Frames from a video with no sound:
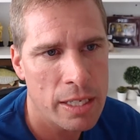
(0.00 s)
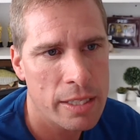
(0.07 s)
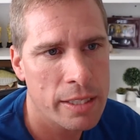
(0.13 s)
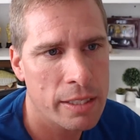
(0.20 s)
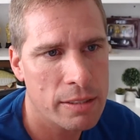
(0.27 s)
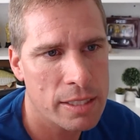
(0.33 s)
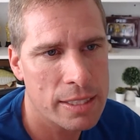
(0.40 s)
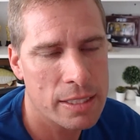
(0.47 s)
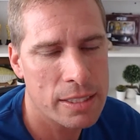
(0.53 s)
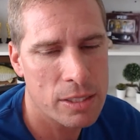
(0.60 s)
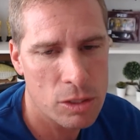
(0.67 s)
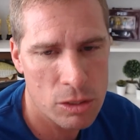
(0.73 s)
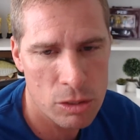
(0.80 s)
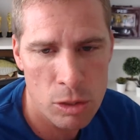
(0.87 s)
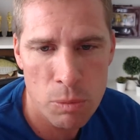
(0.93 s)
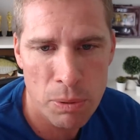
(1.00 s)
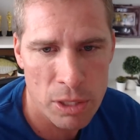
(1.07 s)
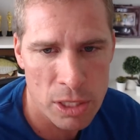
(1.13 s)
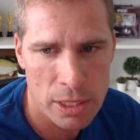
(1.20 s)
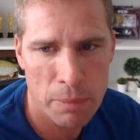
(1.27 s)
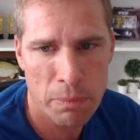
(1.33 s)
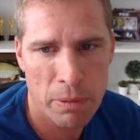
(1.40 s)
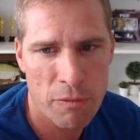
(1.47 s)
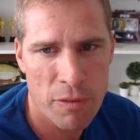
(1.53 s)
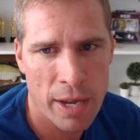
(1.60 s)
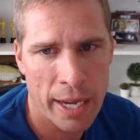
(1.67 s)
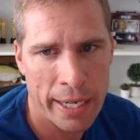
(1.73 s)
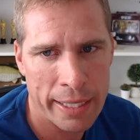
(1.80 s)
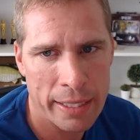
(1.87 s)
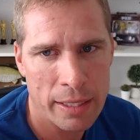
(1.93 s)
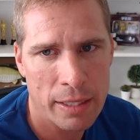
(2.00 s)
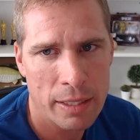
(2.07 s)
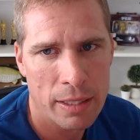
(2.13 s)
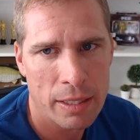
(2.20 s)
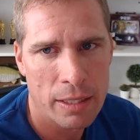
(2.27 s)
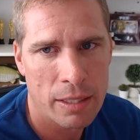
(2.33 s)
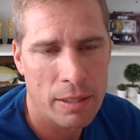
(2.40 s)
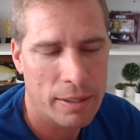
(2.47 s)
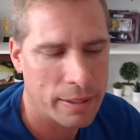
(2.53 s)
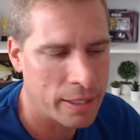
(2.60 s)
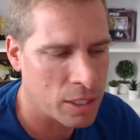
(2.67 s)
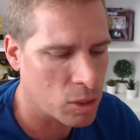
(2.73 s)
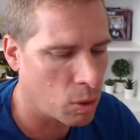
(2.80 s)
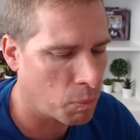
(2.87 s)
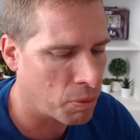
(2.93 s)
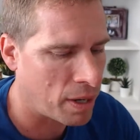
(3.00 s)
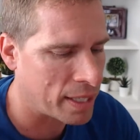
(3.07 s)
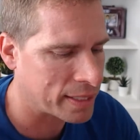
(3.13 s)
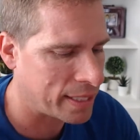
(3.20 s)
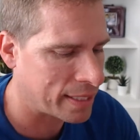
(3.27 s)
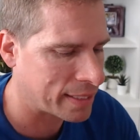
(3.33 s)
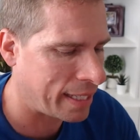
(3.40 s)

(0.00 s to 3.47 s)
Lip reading: that super simplified this whole process.